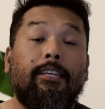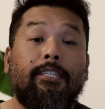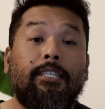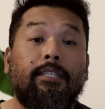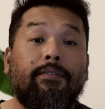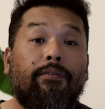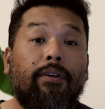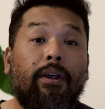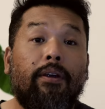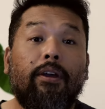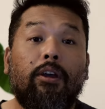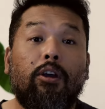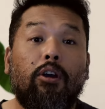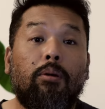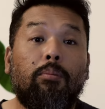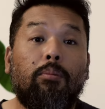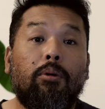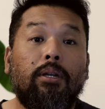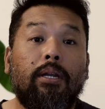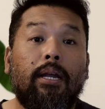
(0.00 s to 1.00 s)
This is very
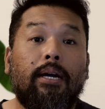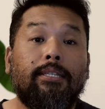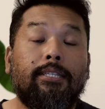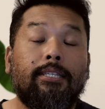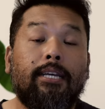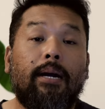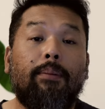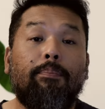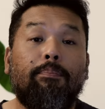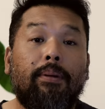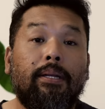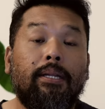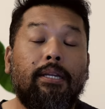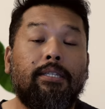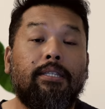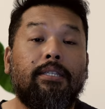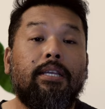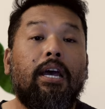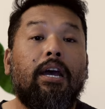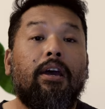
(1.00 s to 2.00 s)
common as
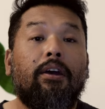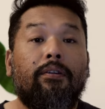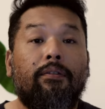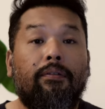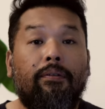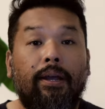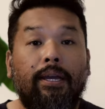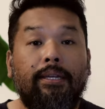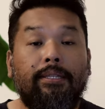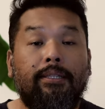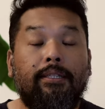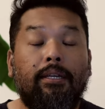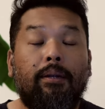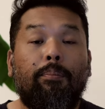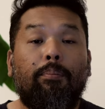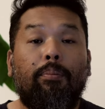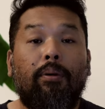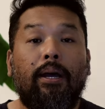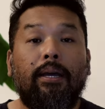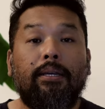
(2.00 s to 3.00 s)
companies raise
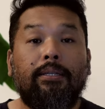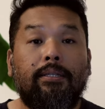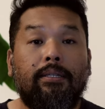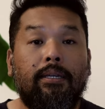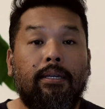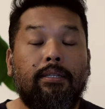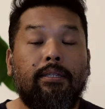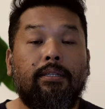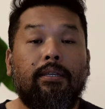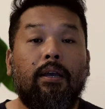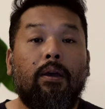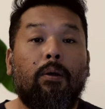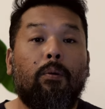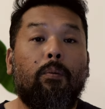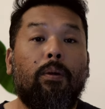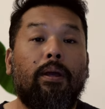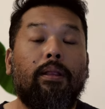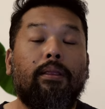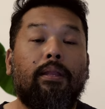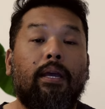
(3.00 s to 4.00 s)
their prices
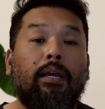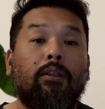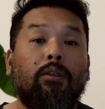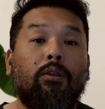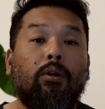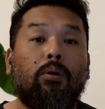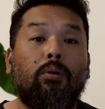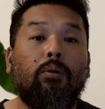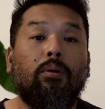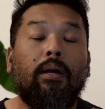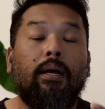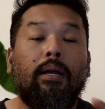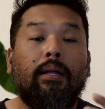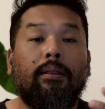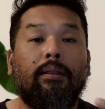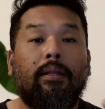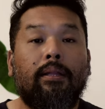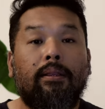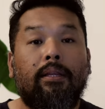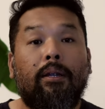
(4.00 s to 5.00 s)
when they know
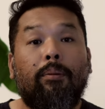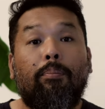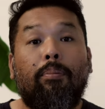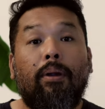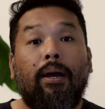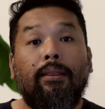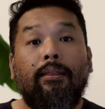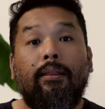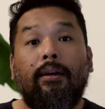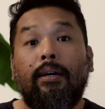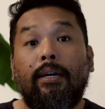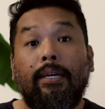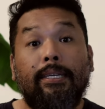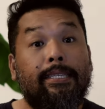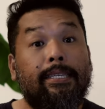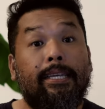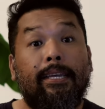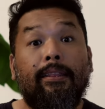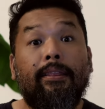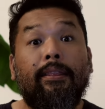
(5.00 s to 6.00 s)
that their product
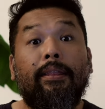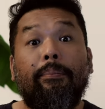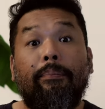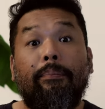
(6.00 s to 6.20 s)
is in